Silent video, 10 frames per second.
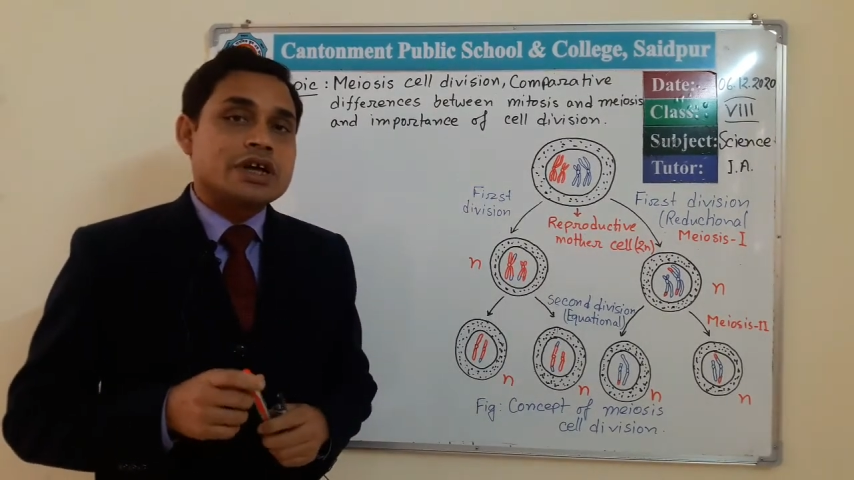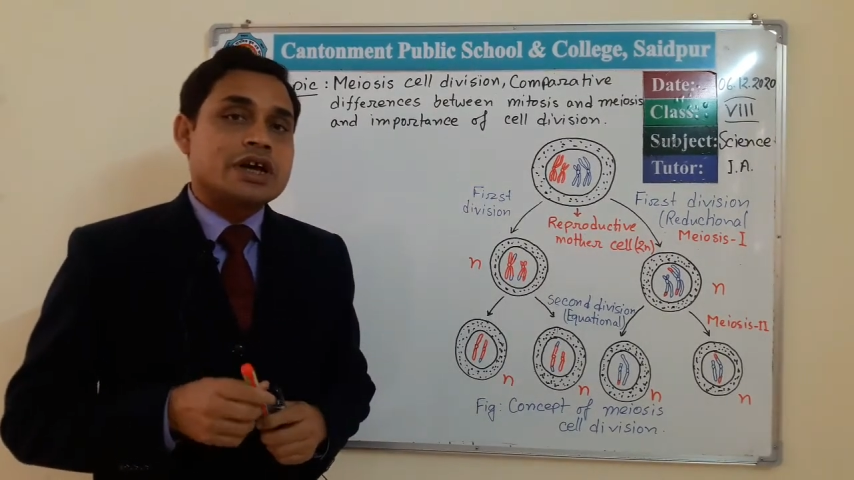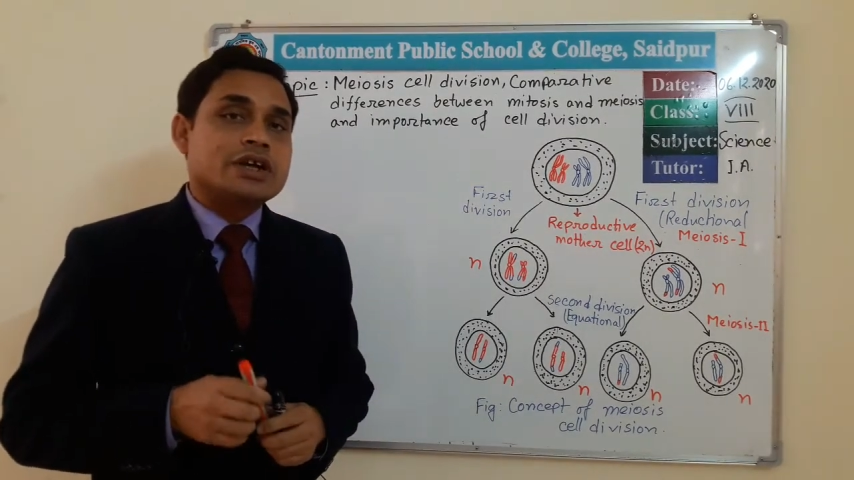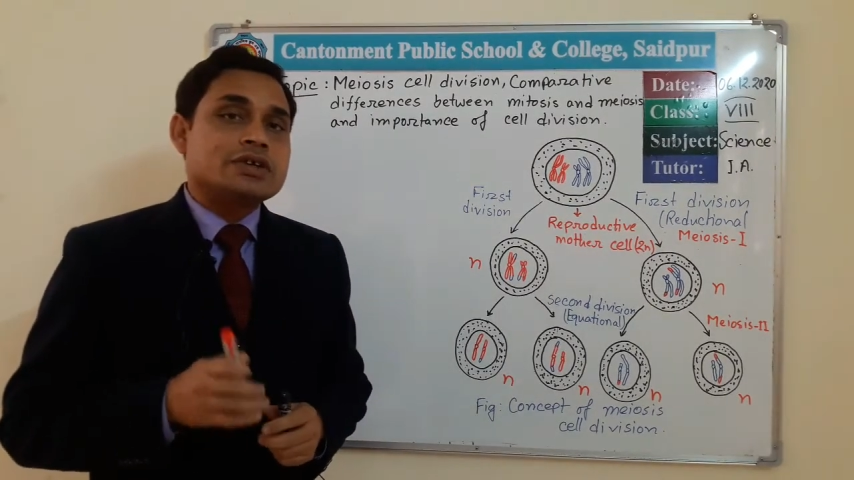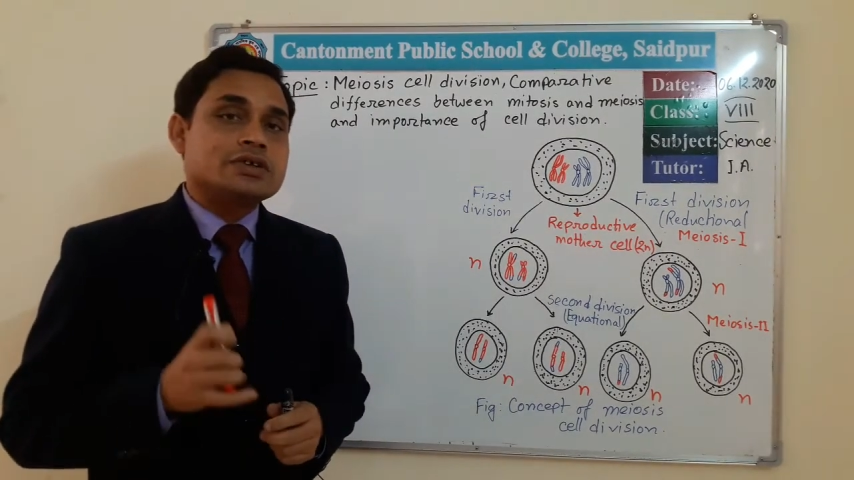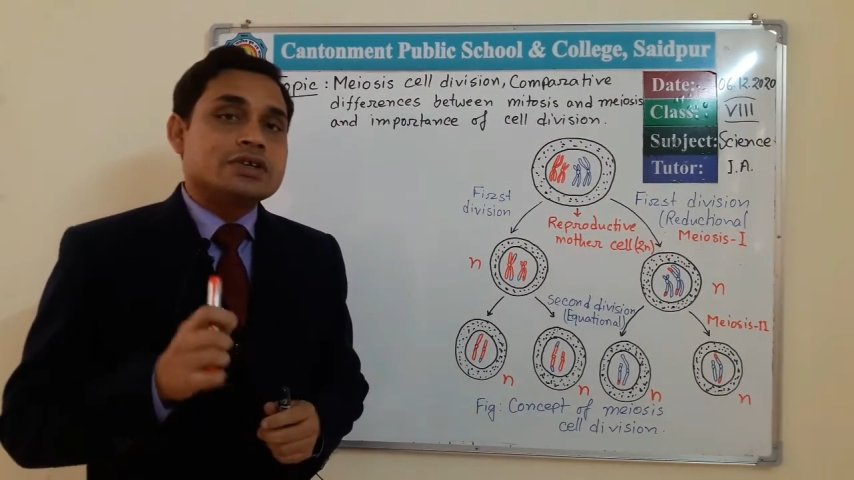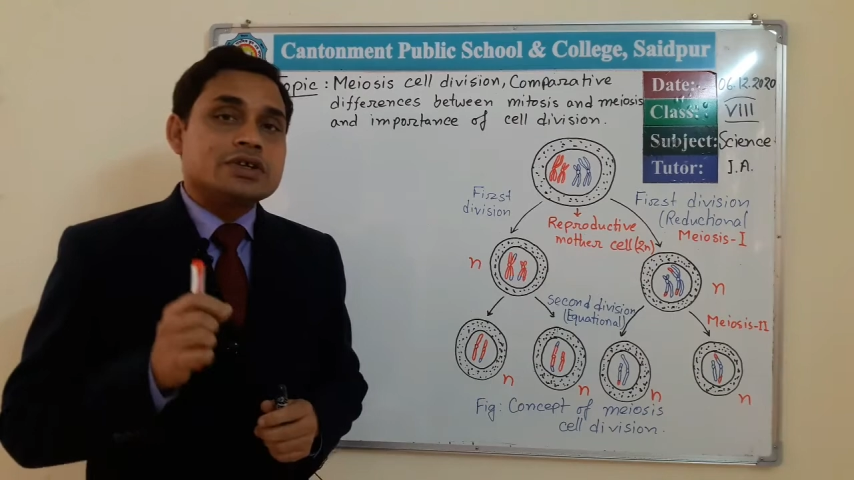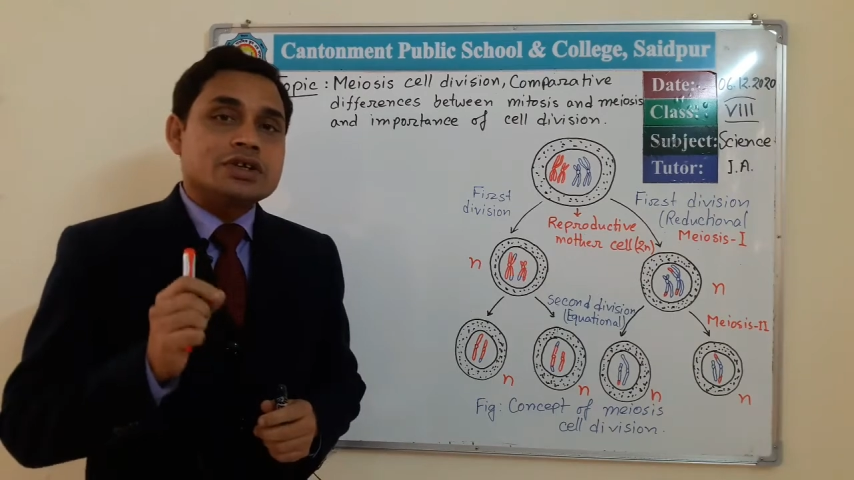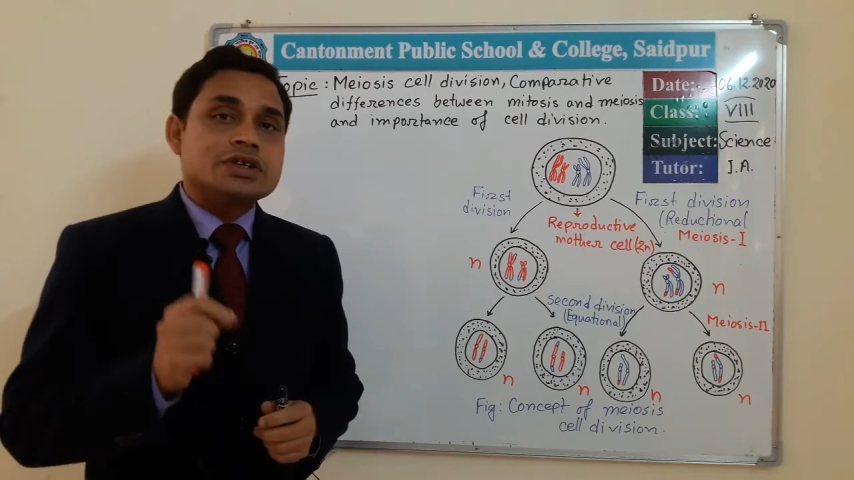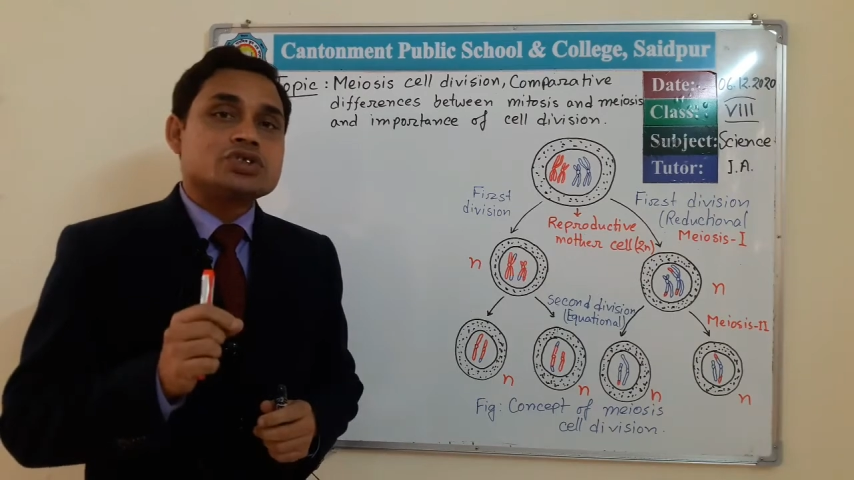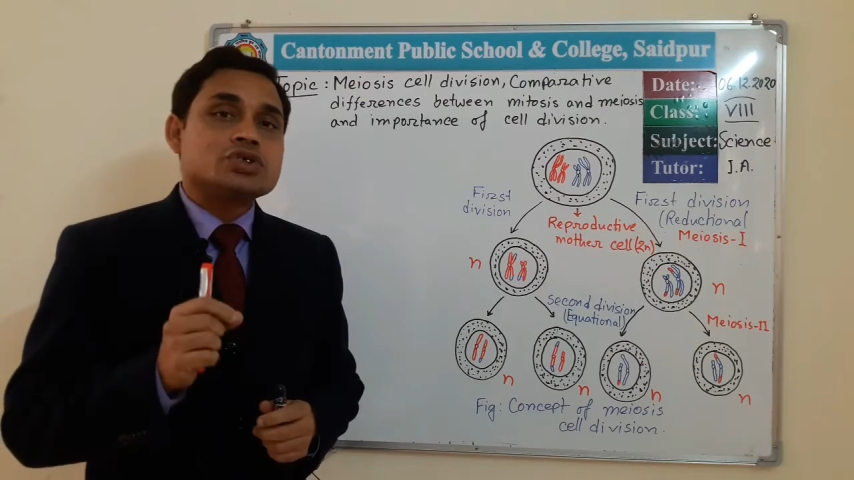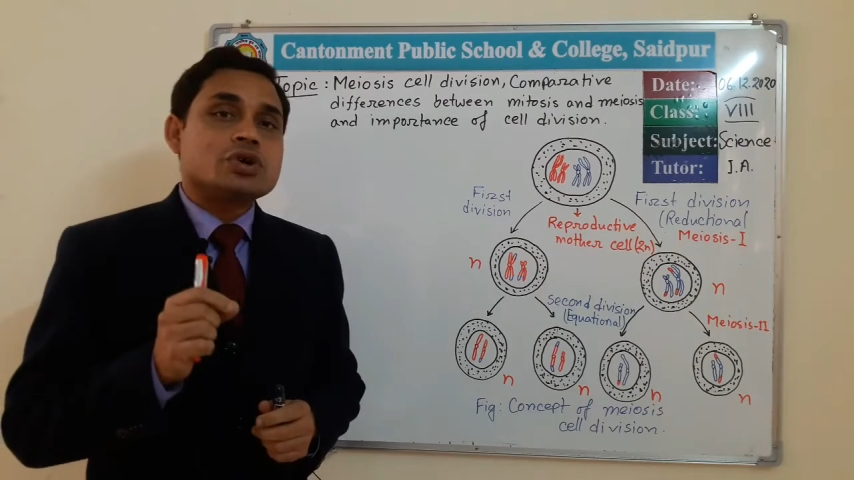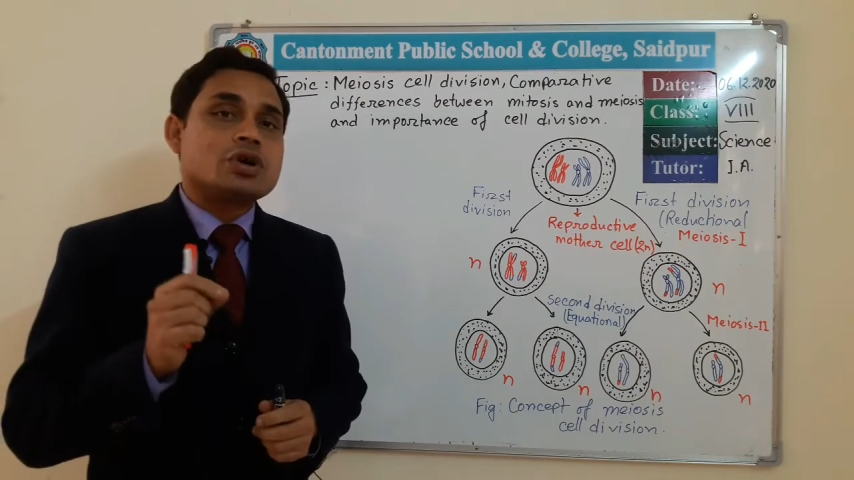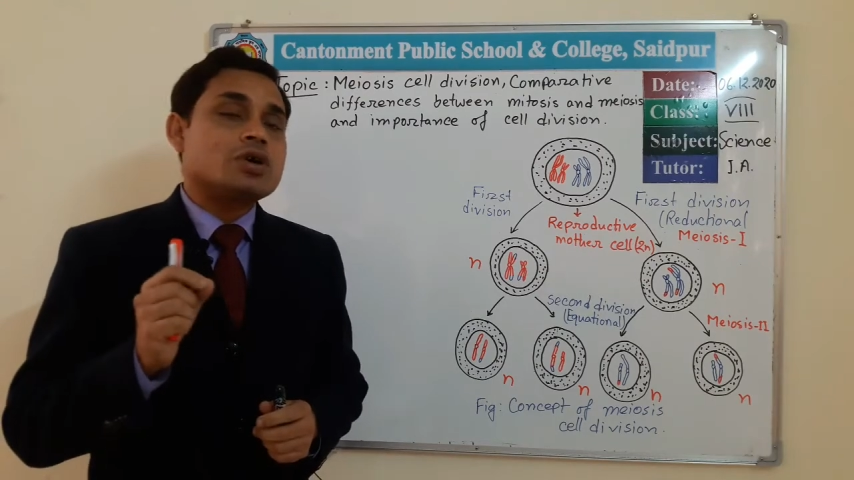and each